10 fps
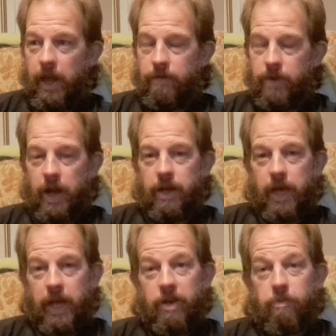every now and
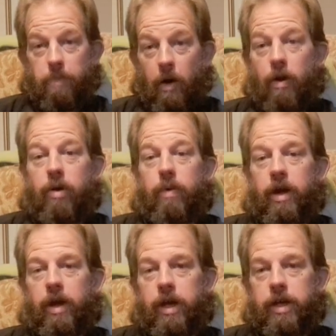again he'd
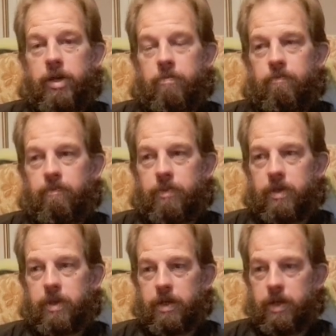borrow
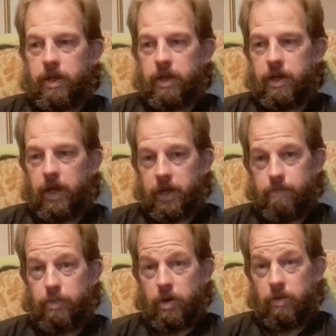a
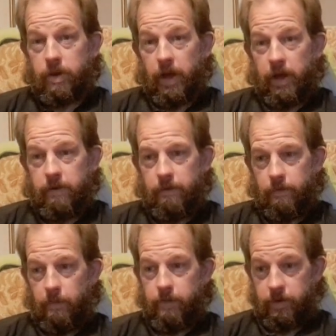computer
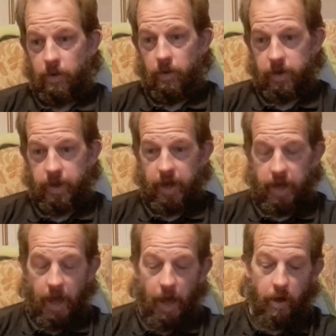from the school and take
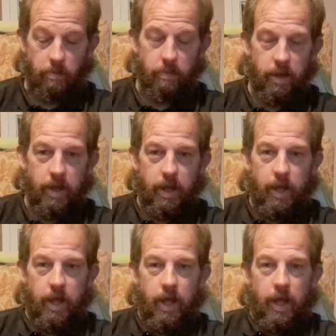it home.
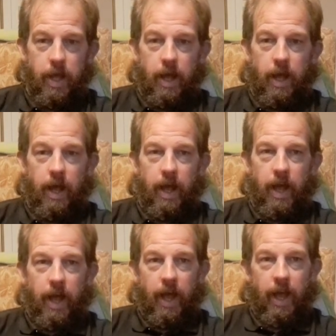
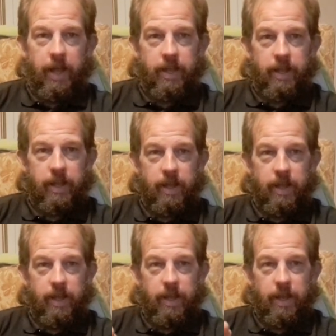And
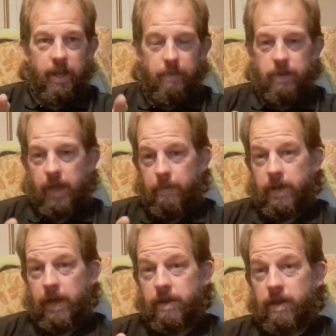him and Debbie,
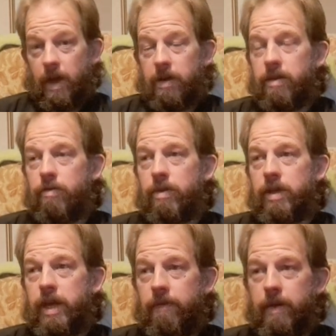they started
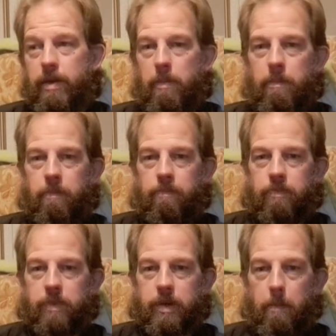receiving
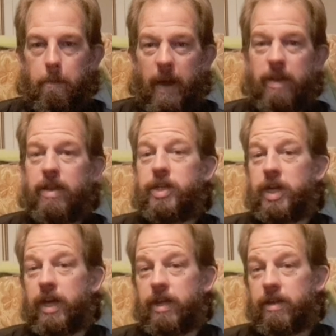
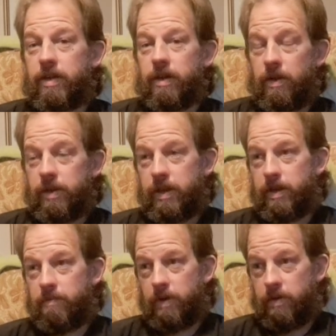messages on this
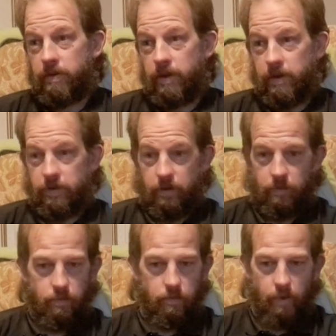computer, sort of
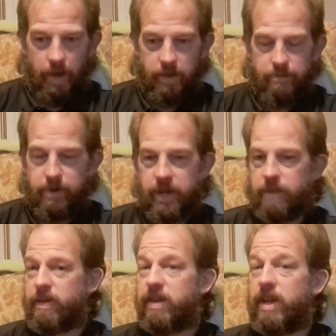randomly and
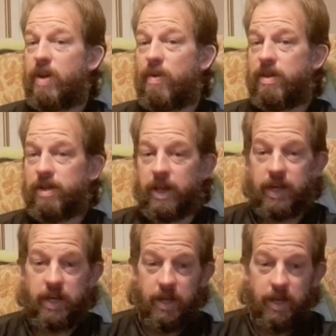mysteriously,